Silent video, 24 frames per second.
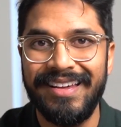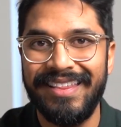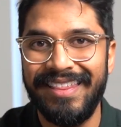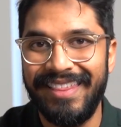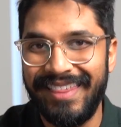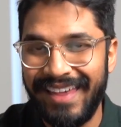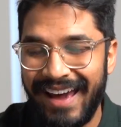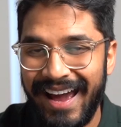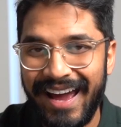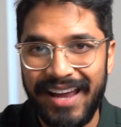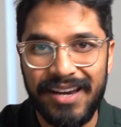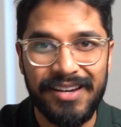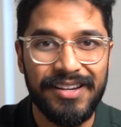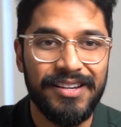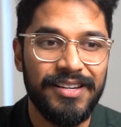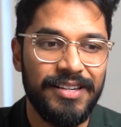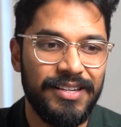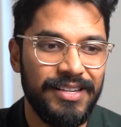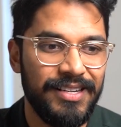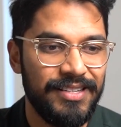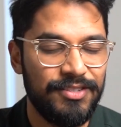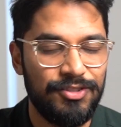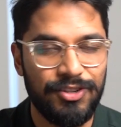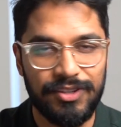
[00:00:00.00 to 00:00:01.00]
That
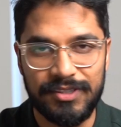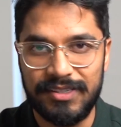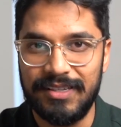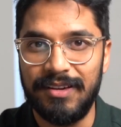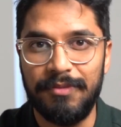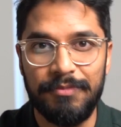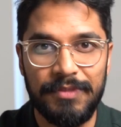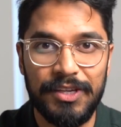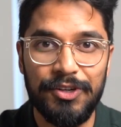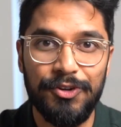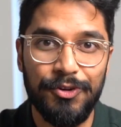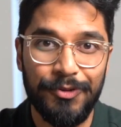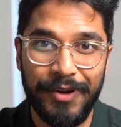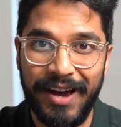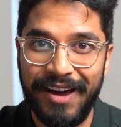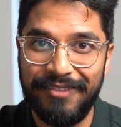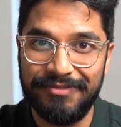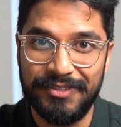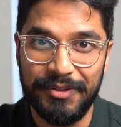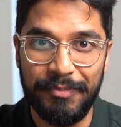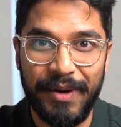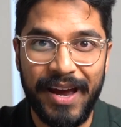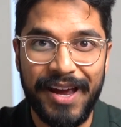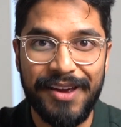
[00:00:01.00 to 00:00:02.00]
is not something you
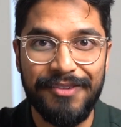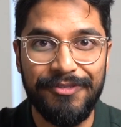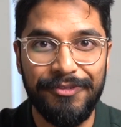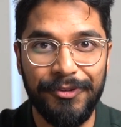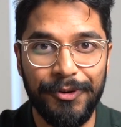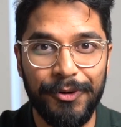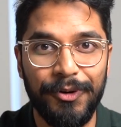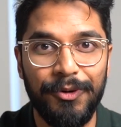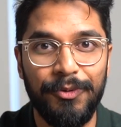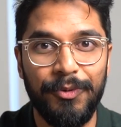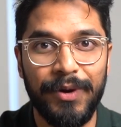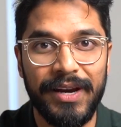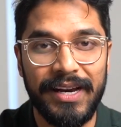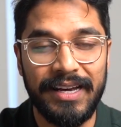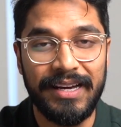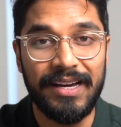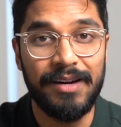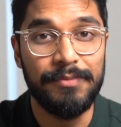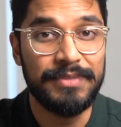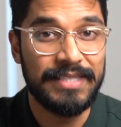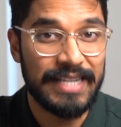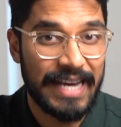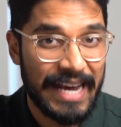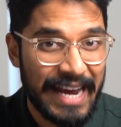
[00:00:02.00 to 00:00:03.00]
have to pay for when it
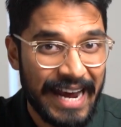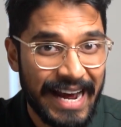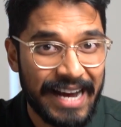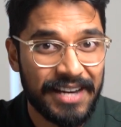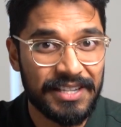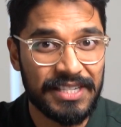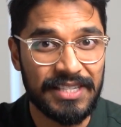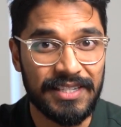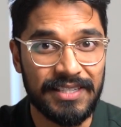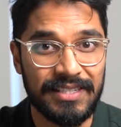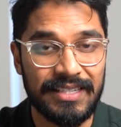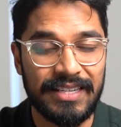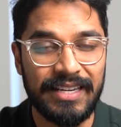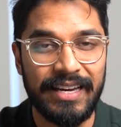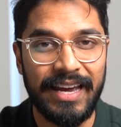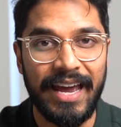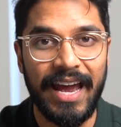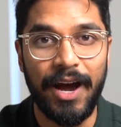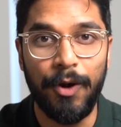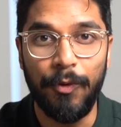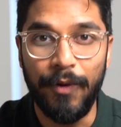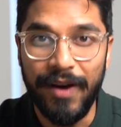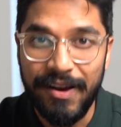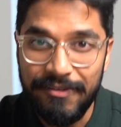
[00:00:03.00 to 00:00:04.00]
comes to houses.
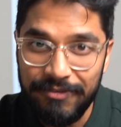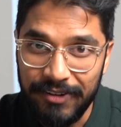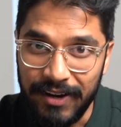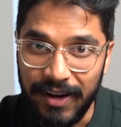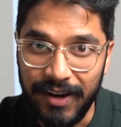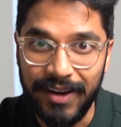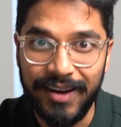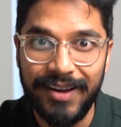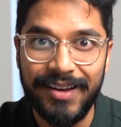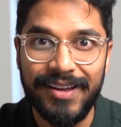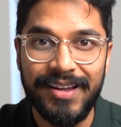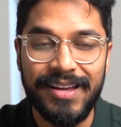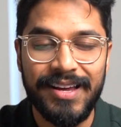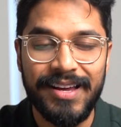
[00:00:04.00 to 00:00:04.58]
However,